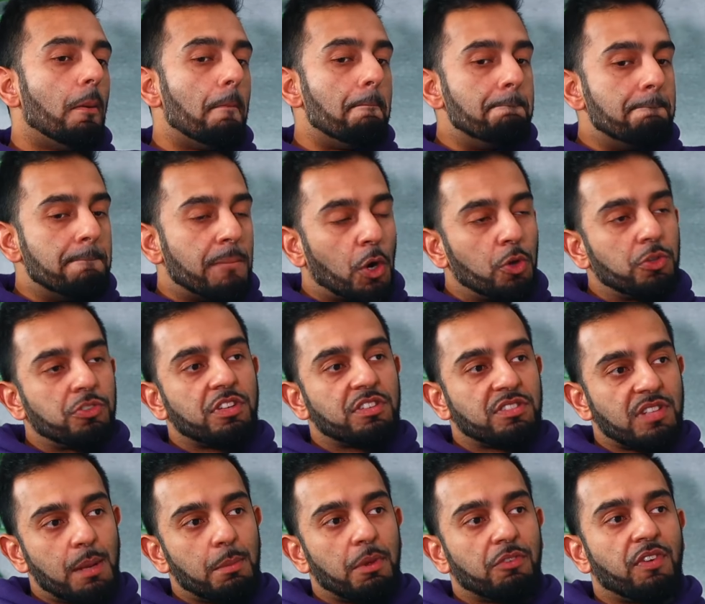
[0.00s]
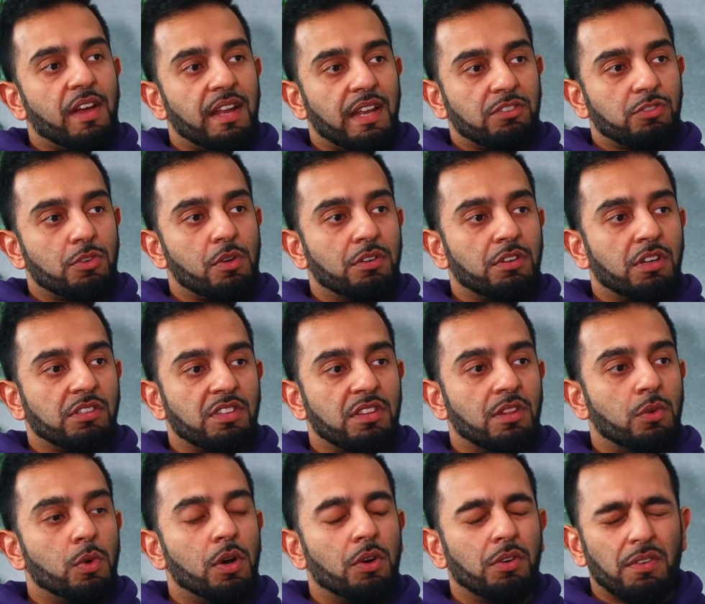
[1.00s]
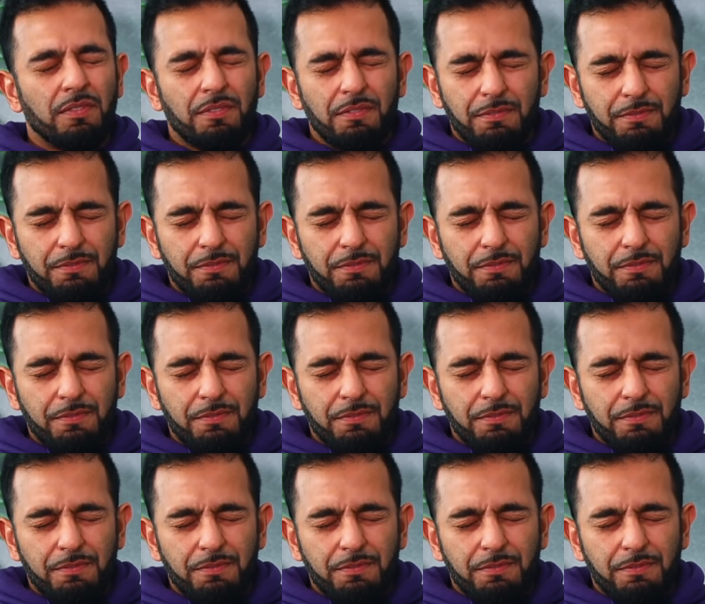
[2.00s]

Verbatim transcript: most Islamic finance contracts in the world